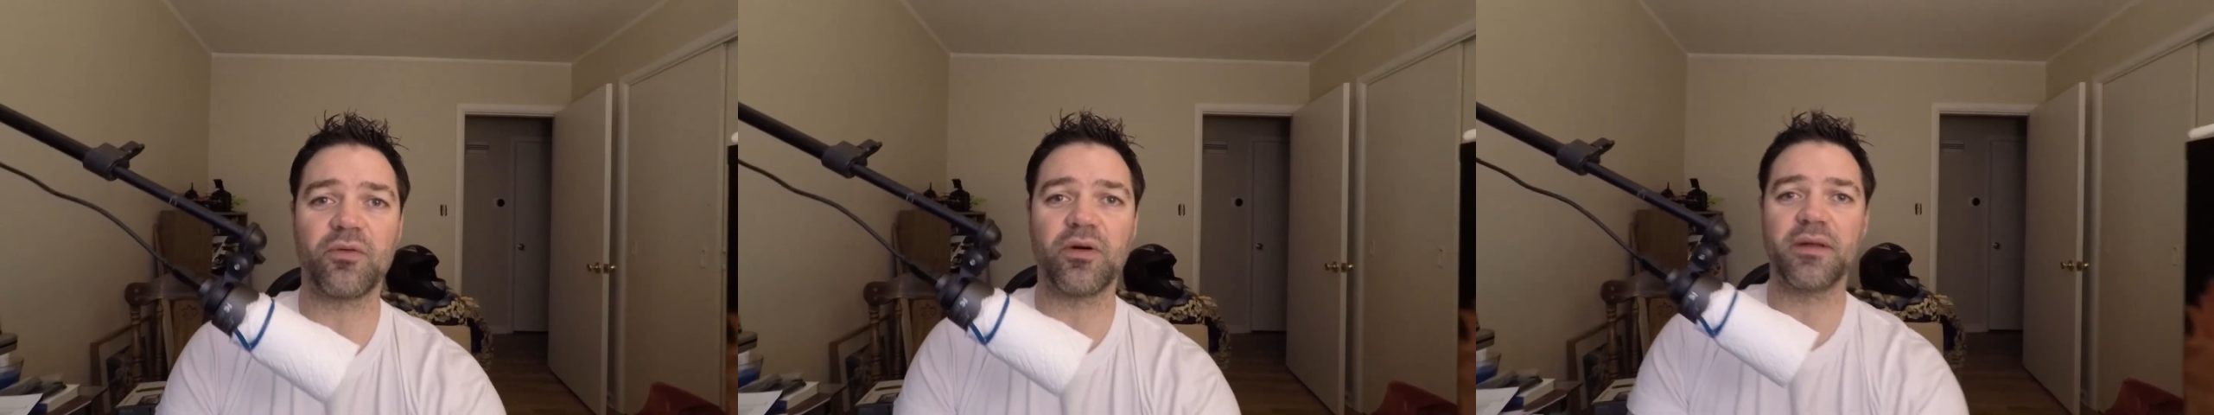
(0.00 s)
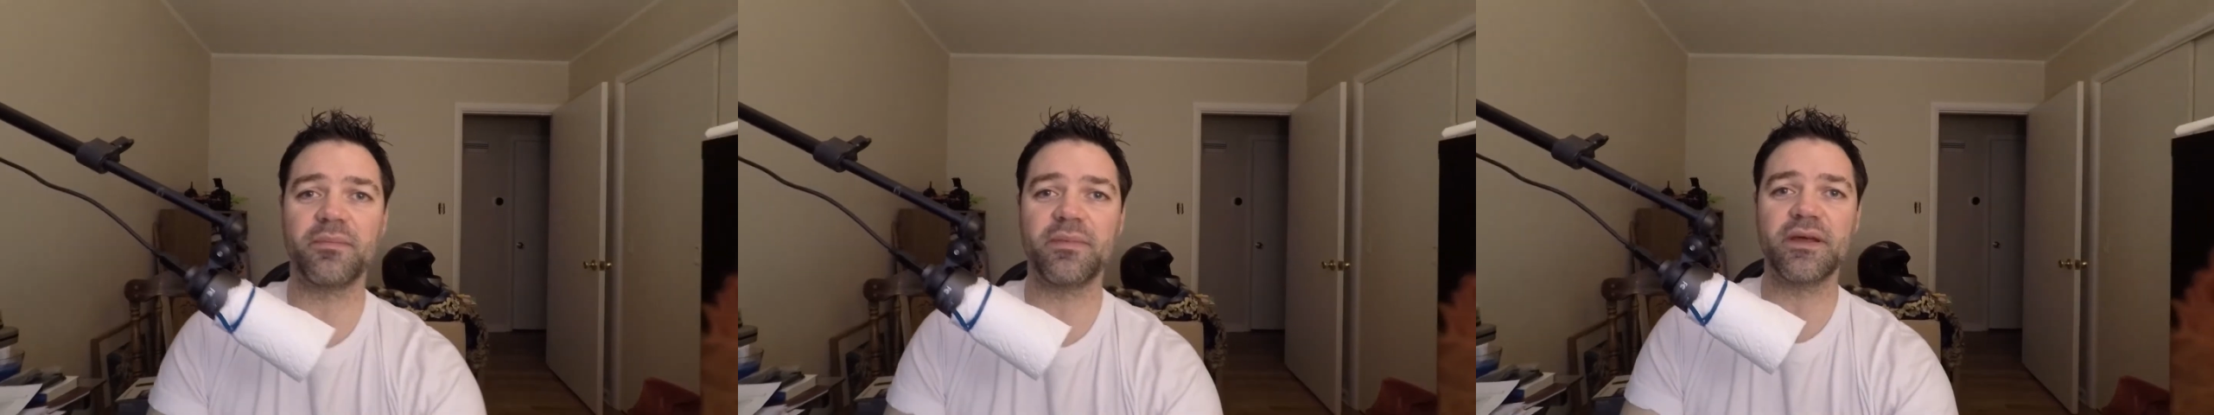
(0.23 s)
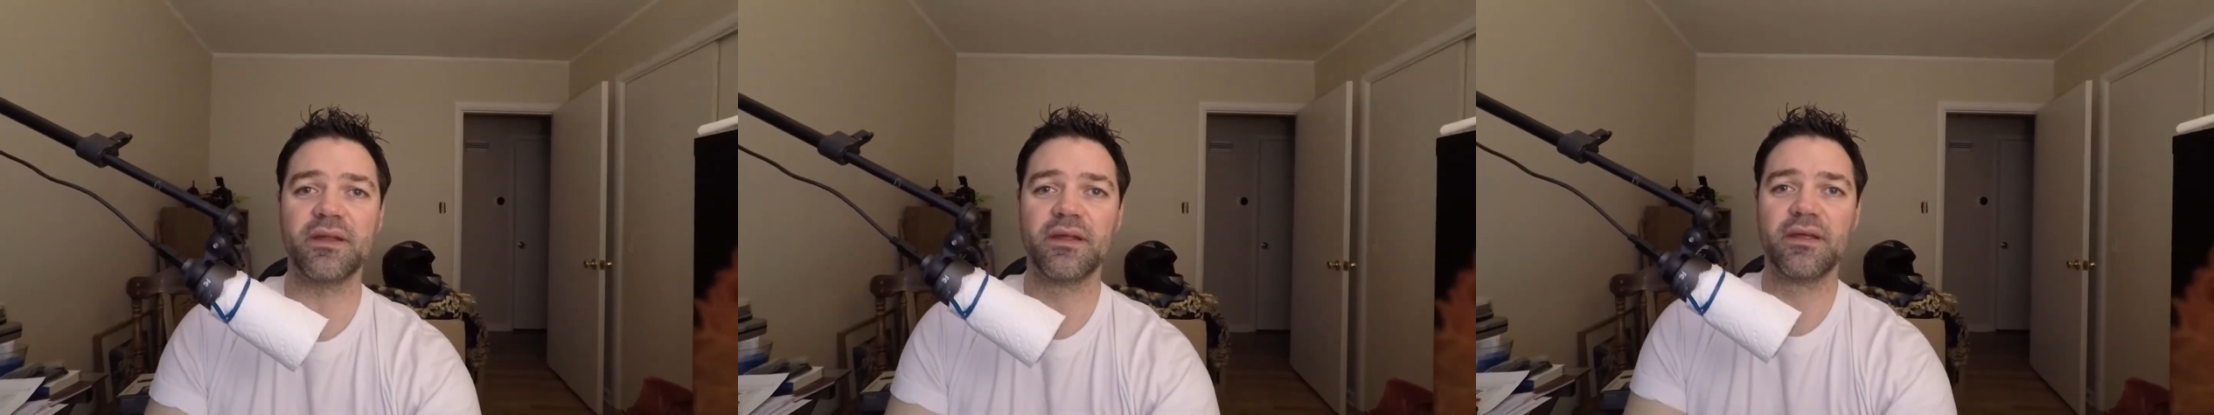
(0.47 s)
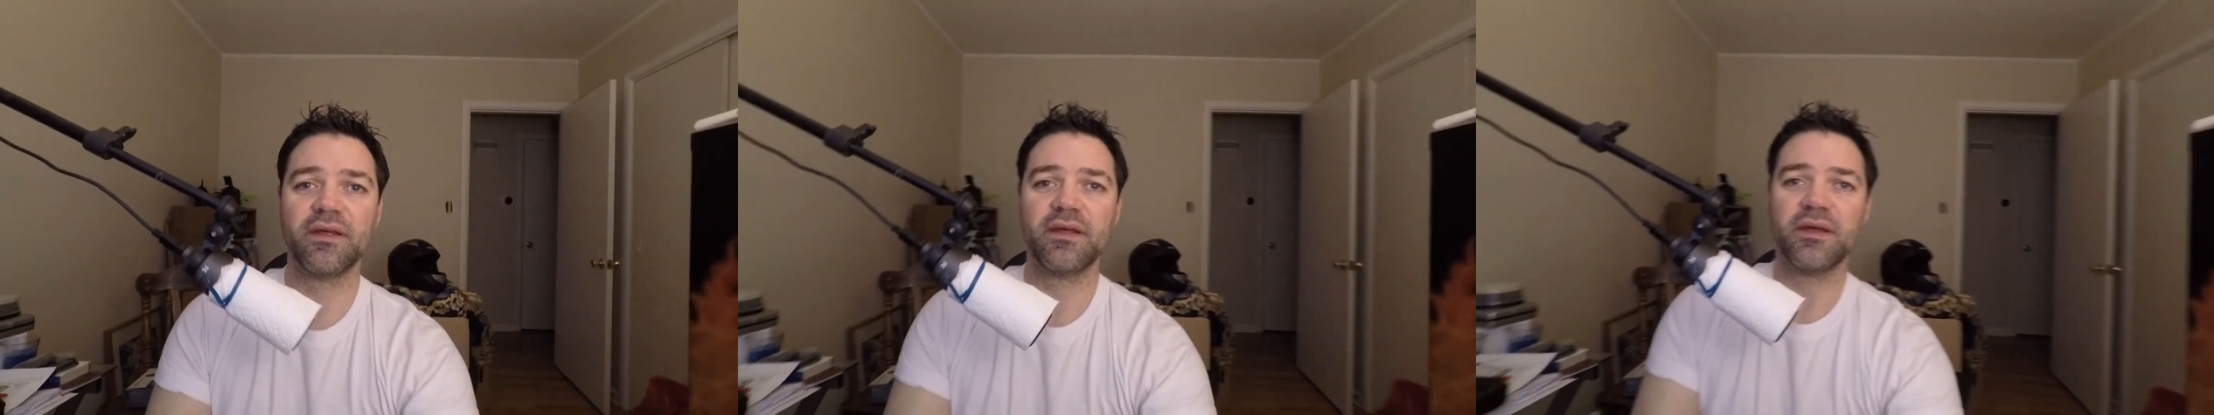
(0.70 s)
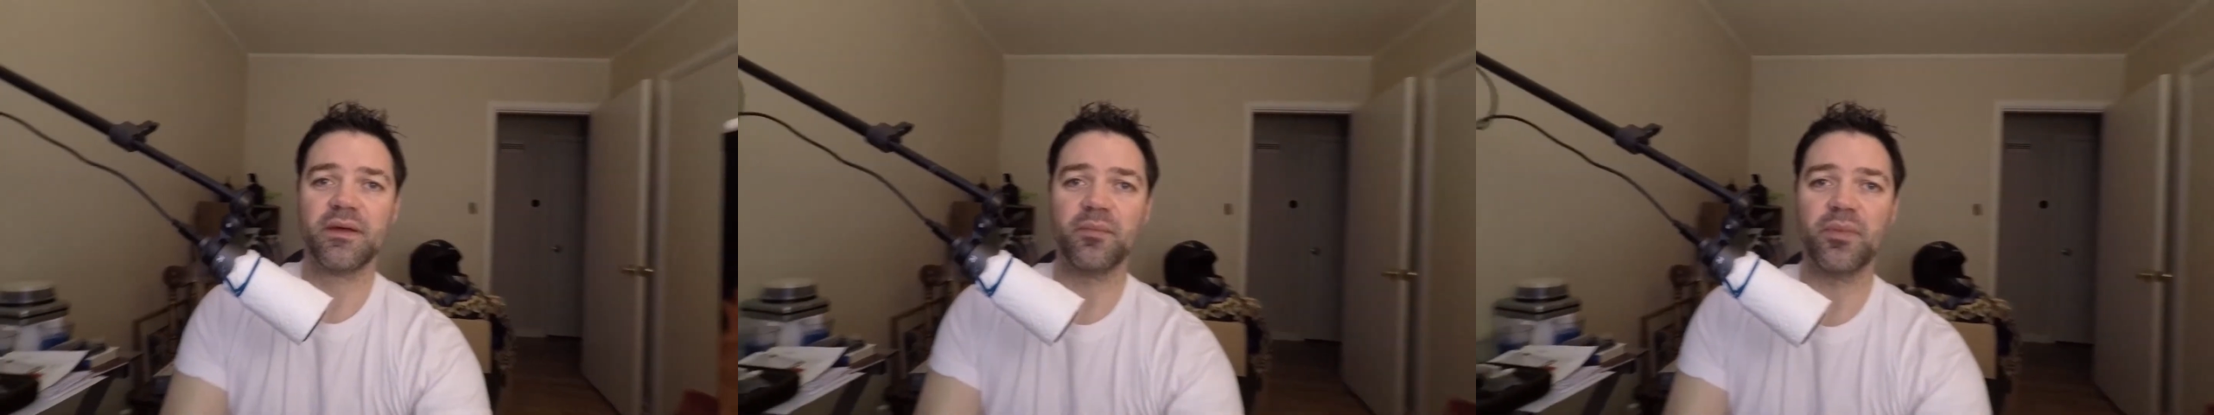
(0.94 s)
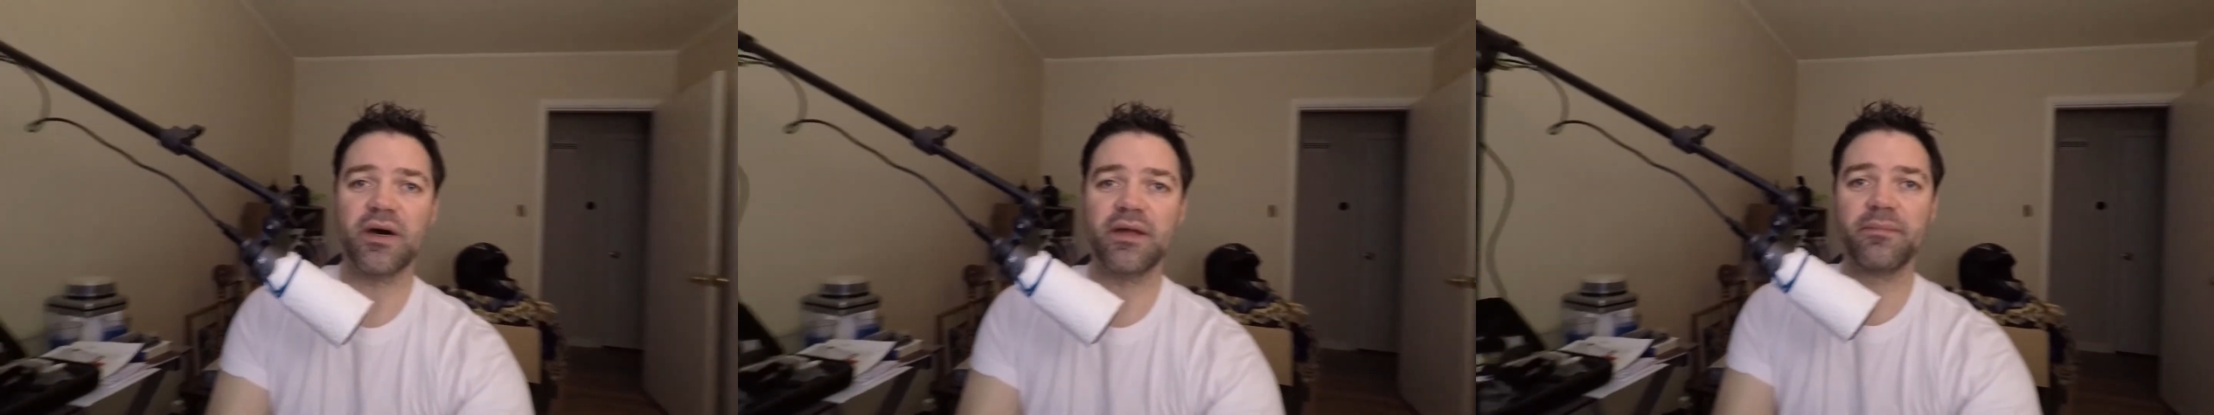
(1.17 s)
quite a bit,
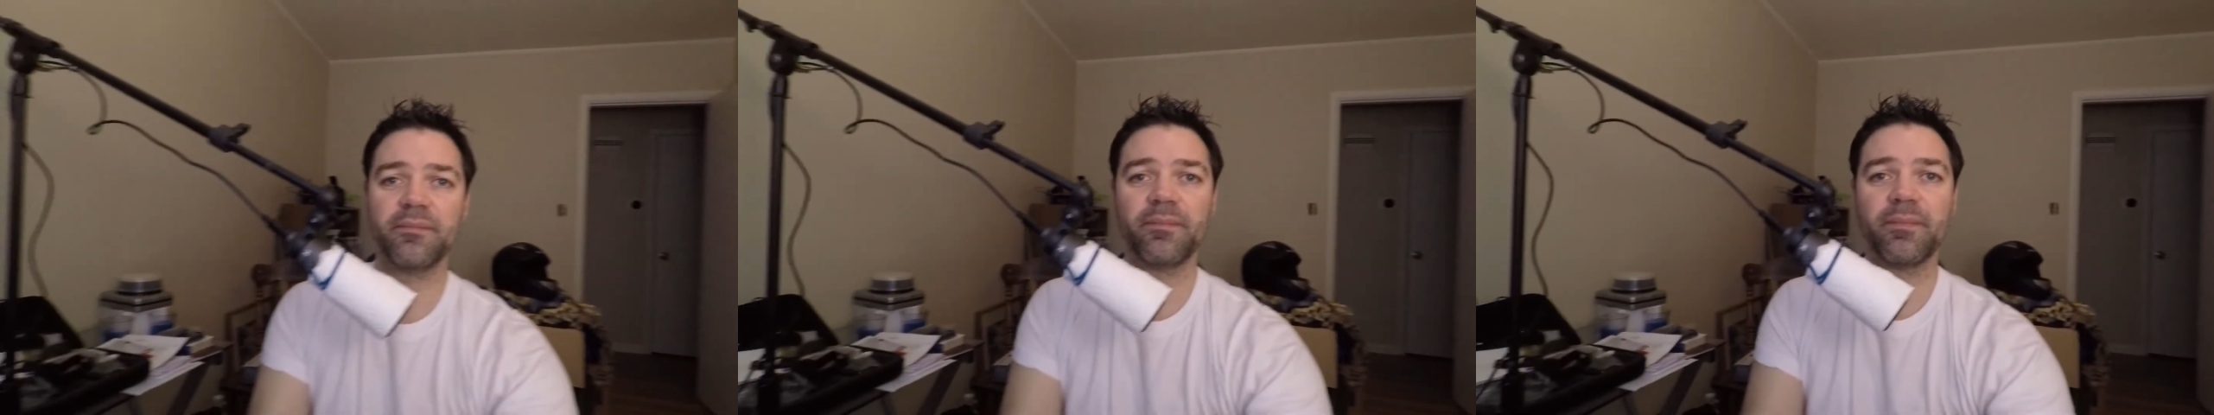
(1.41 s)
but